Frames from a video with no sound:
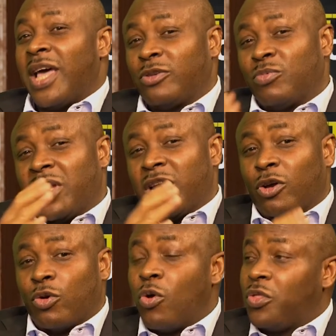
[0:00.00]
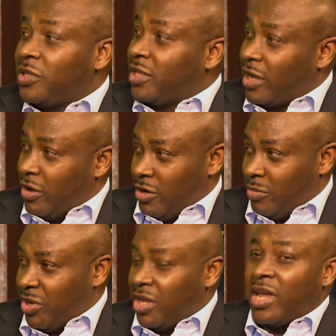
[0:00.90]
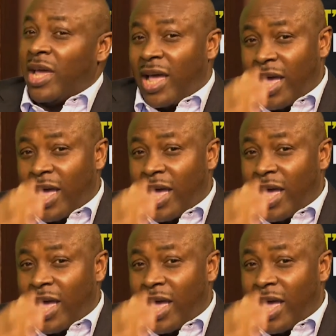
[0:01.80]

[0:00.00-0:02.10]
that we can grow this economy,